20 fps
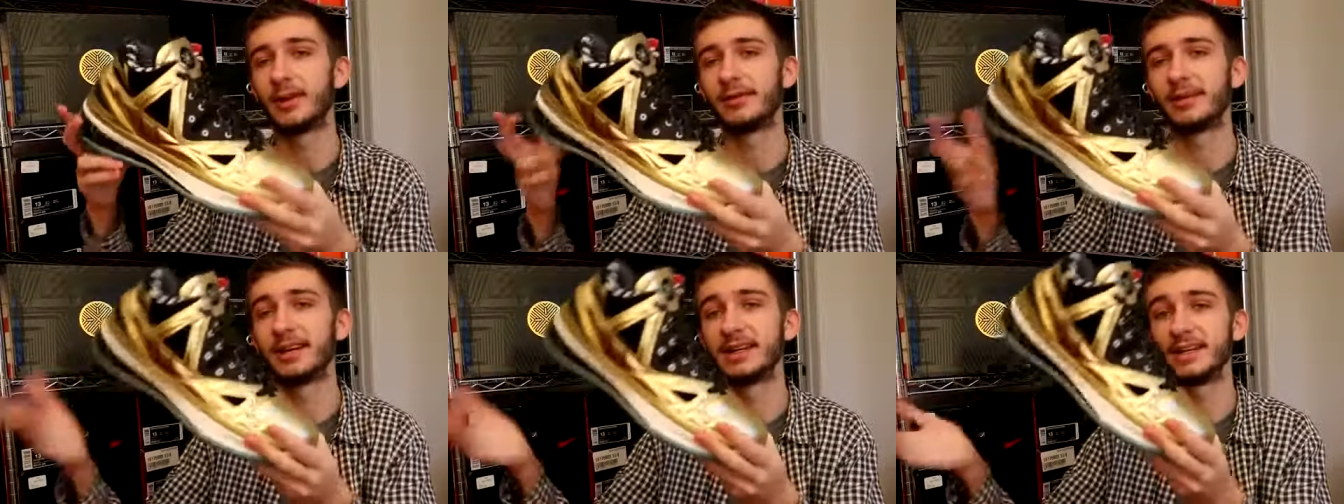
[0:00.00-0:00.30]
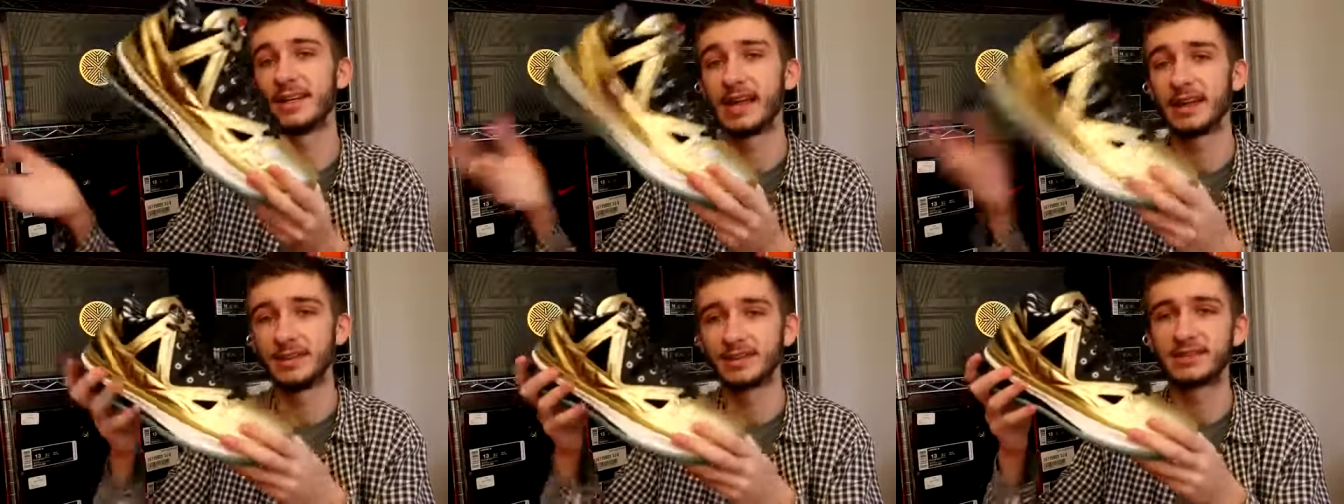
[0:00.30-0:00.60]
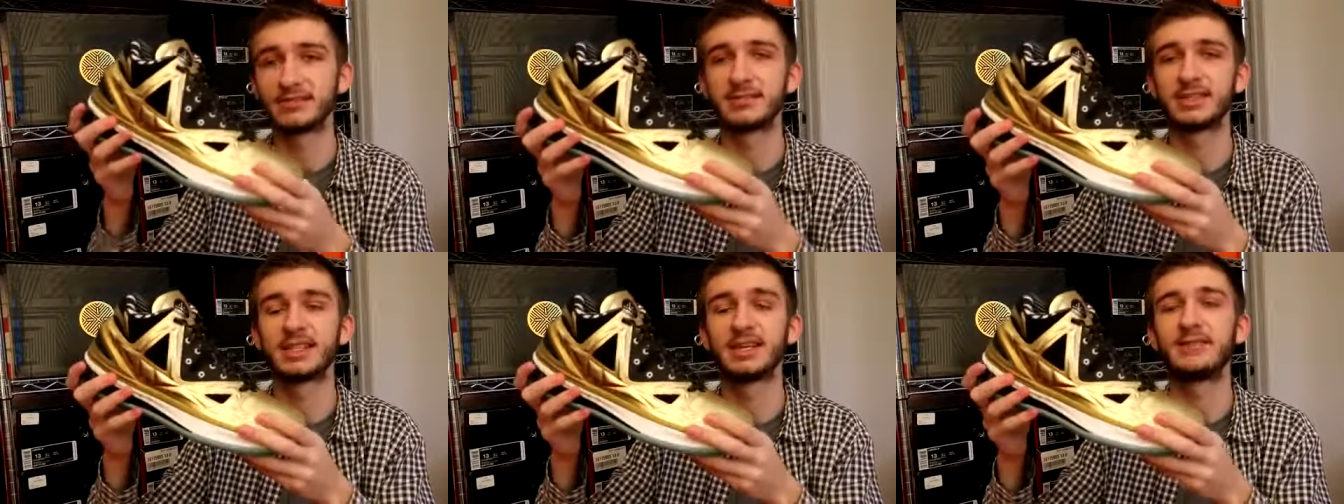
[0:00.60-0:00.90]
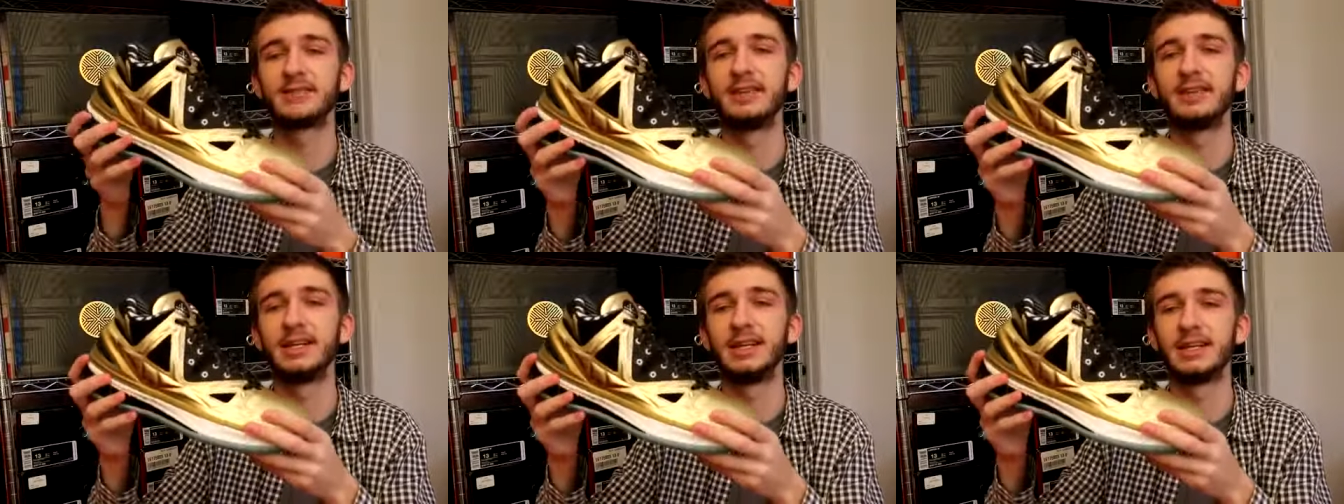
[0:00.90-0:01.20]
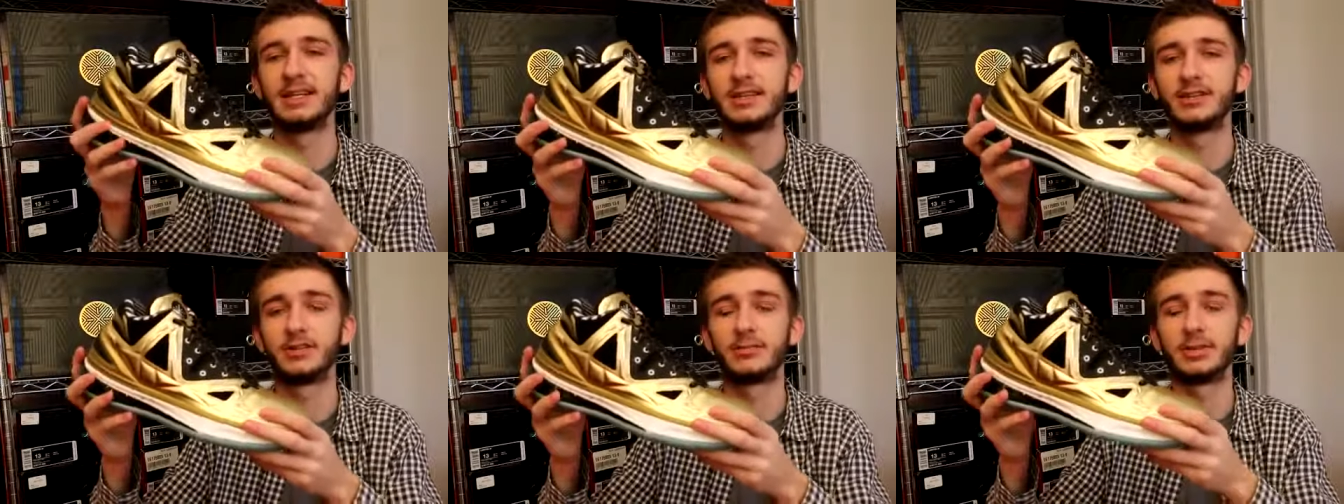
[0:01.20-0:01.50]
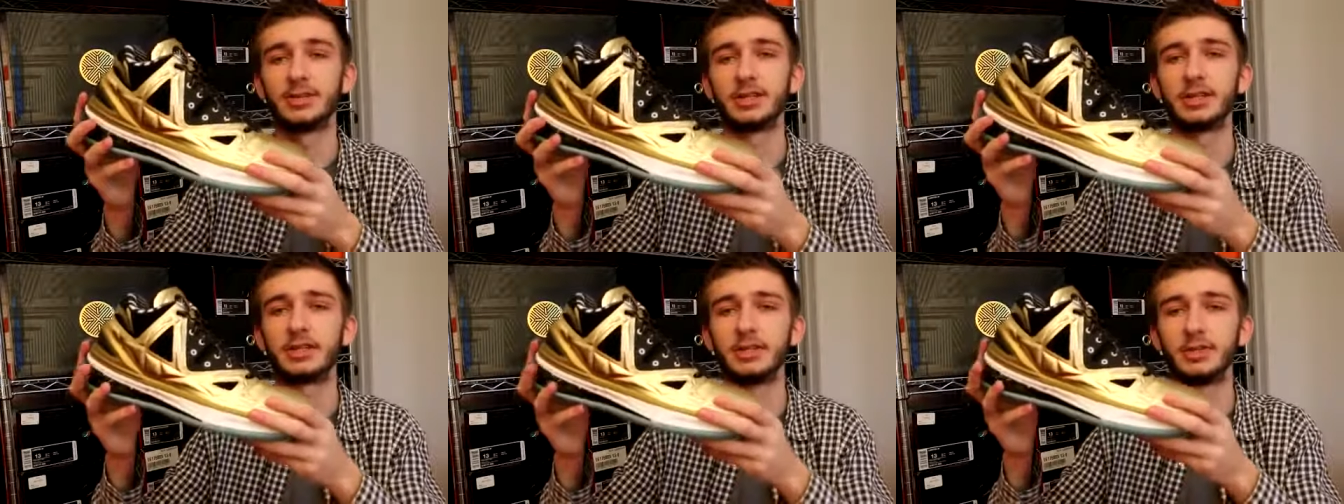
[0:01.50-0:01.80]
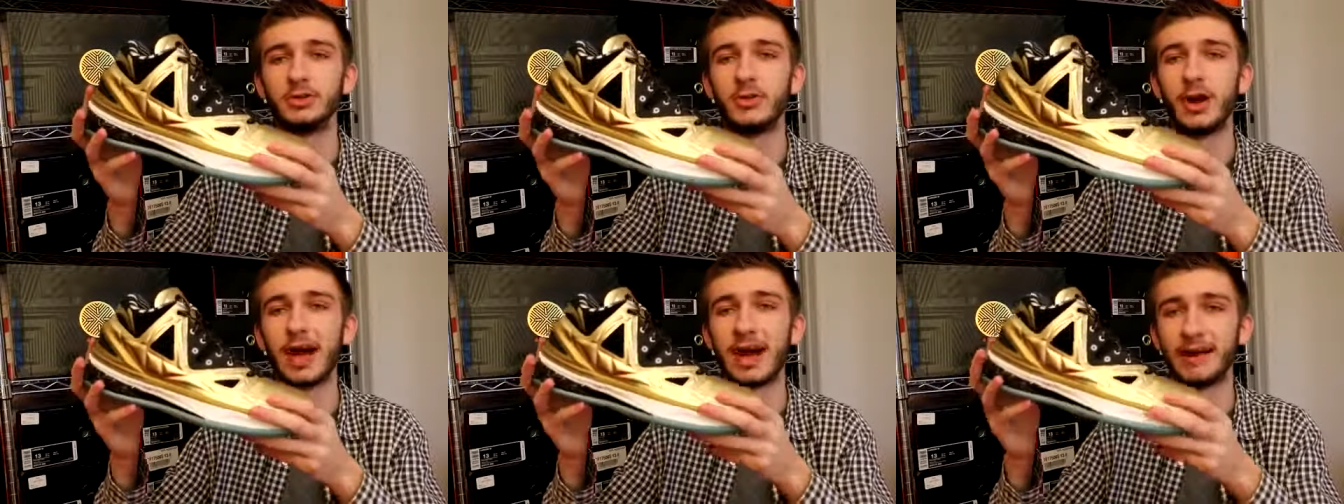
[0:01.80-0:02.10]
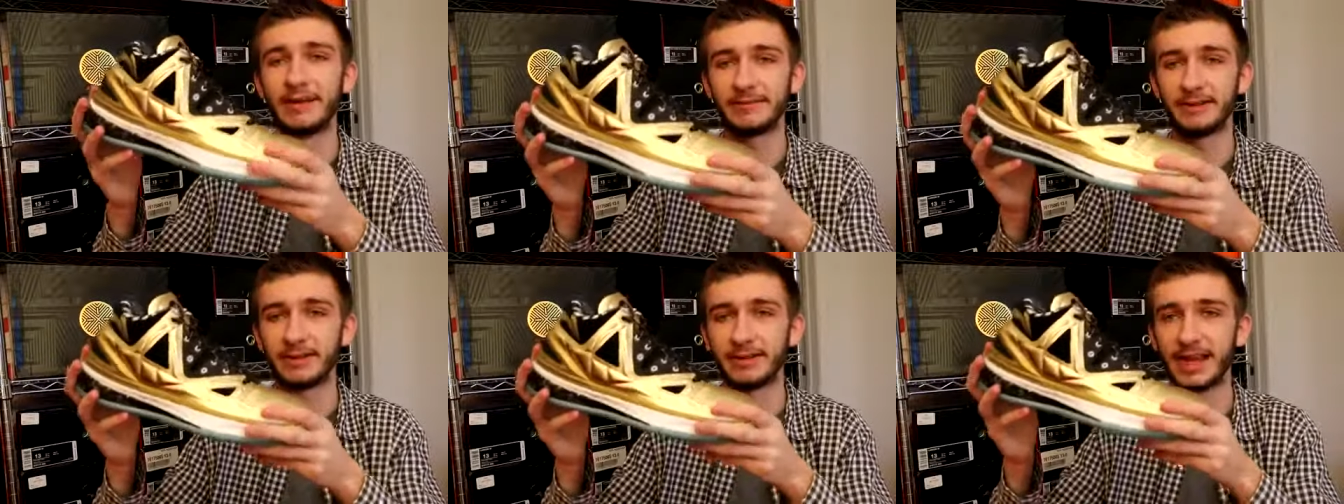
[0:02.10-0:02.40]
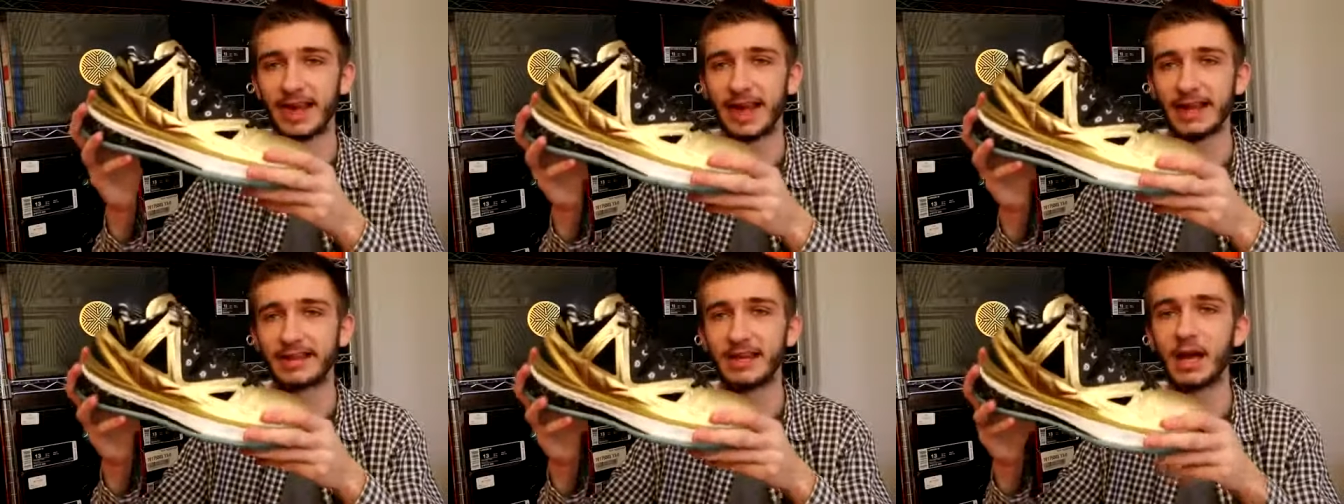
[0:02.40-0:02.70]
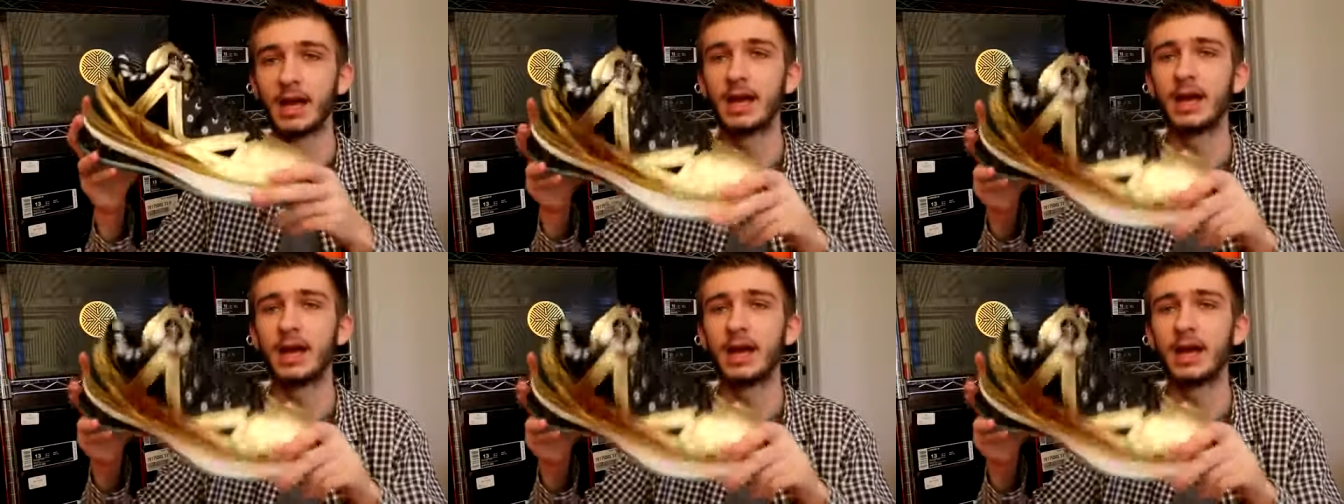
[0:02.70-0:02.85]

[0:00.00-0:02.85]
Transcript: I'm going to tell you some stuff that you need to know about the shoe after that.